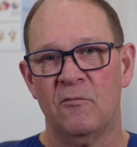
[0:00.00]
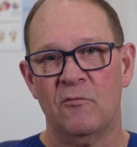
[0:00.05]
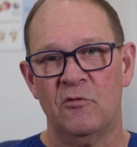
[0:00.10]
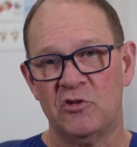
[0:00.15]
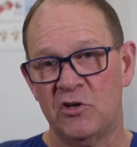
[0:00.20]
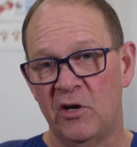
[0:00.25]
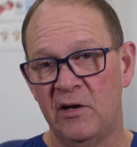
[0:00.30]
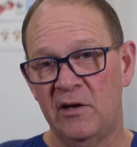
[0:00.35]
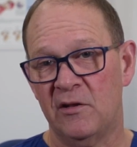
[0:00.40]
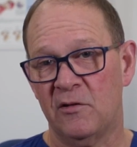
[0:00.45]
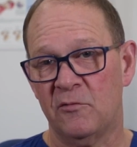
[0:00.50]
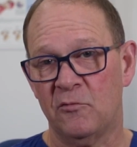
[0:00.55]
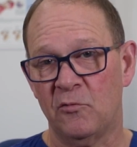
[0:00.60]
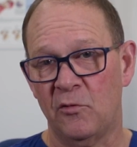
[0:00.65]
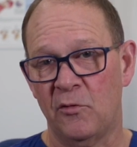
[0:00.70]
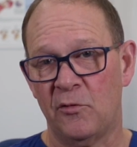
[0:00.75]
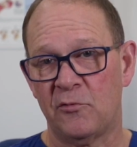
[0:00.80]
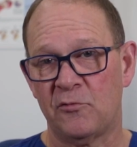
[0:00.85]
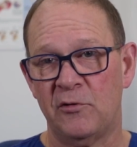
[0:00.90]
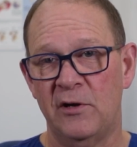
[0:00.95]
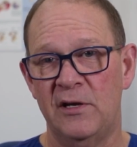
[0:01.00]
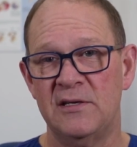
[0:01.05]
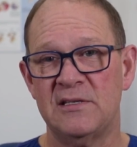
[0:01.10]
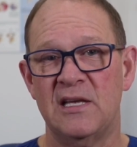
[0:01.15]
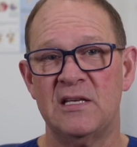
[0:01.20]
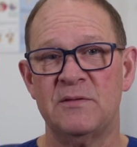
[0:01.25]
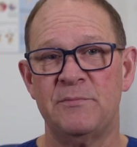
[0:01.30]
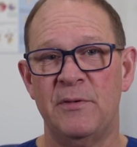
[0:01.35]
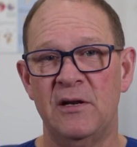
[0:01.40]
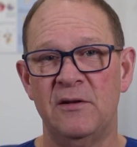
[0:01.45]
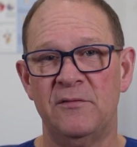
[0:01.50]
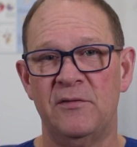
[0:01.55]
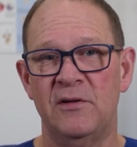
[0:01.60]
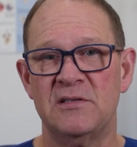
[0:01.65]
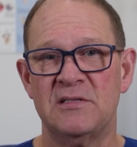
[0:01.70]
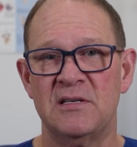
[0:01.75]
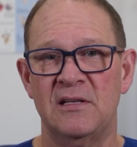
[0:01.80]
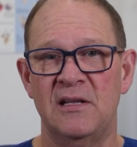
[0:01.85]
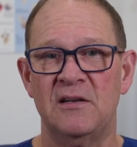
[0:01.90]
Returning to the rule of threes has benefits in